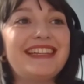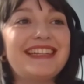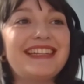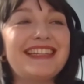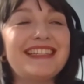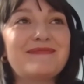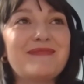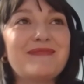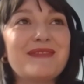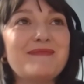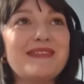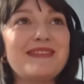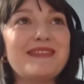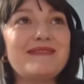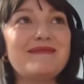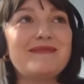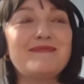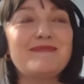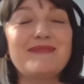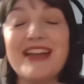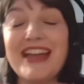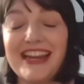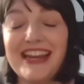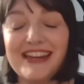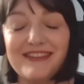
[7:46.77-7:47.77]
He's my baby.
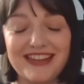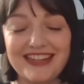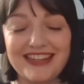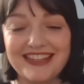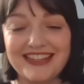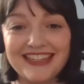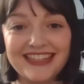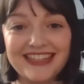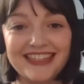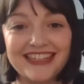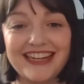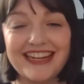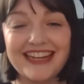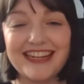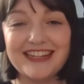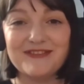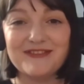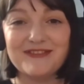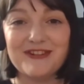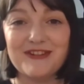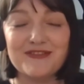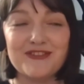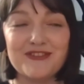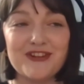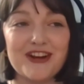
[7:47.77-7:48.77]
But anyway, I
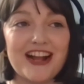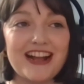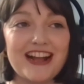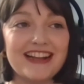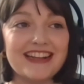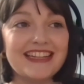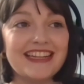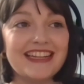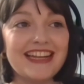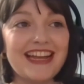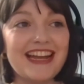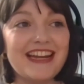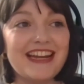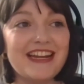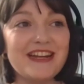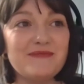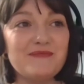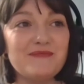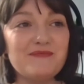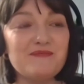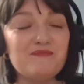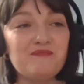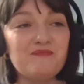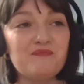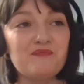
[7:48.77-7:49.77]
go off track.
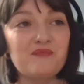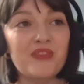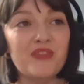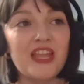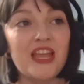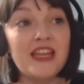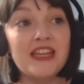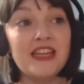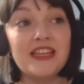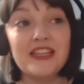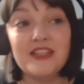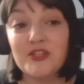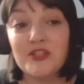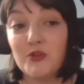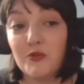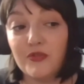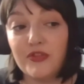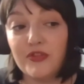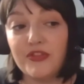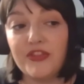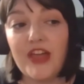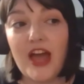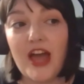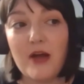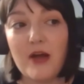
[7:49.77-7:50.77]

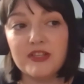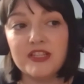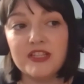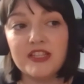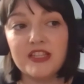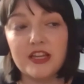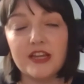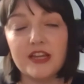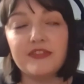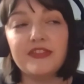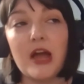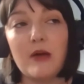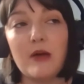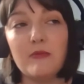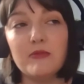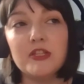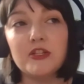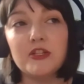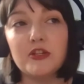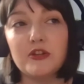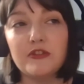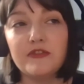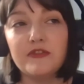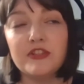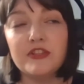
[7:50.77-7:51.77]
So that was
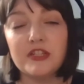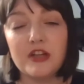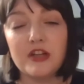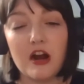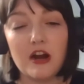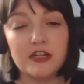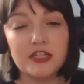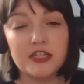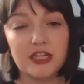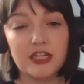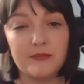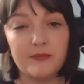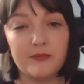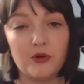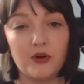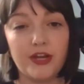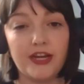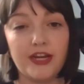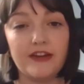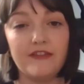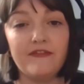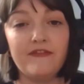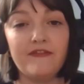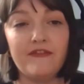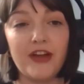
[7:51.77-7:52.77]
a good starting
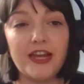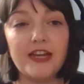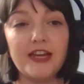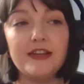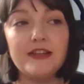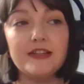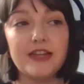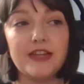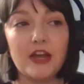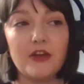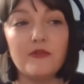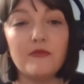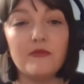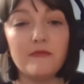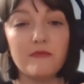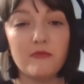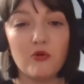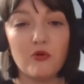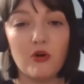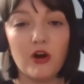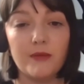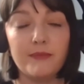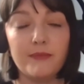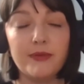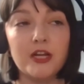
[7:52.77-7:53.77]
point. Find out
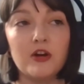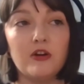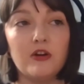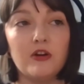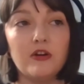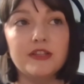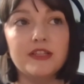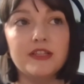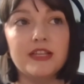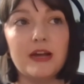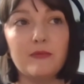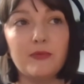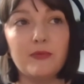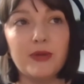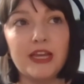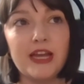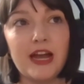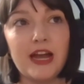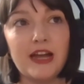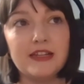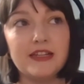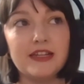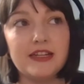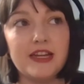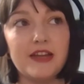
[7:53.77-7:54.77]
more, because we
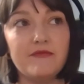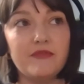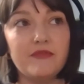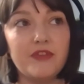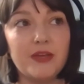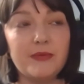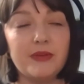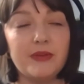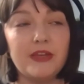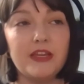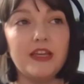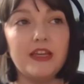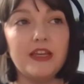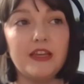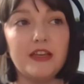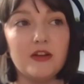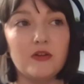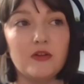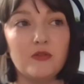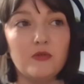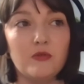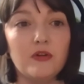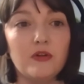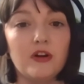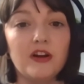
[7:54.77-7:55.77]
had an MVP
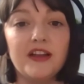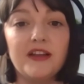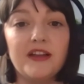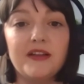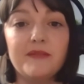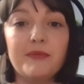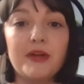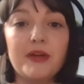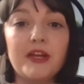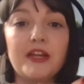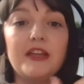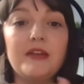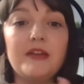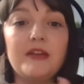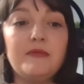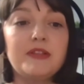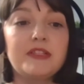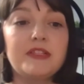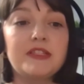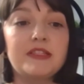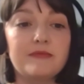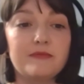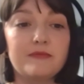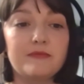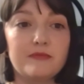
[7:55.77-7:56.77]
core, but it
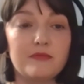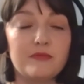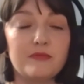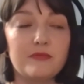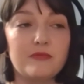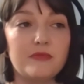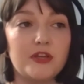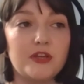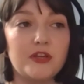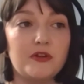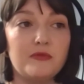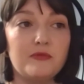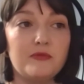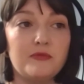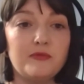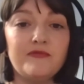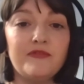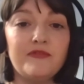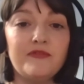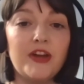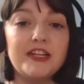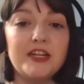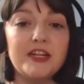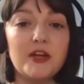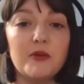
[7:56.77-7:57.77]
was, you know,
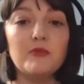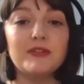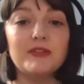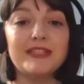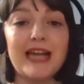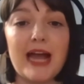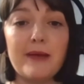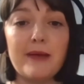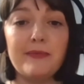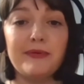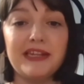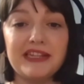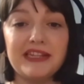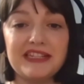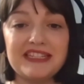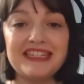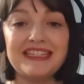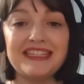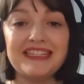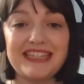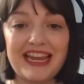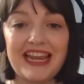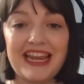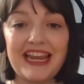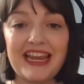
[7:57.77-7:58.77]
find out what's happening
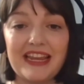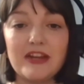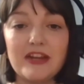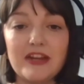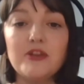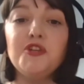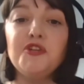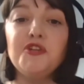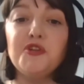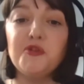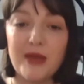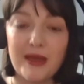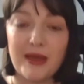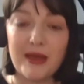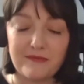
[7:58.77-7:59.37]
today, new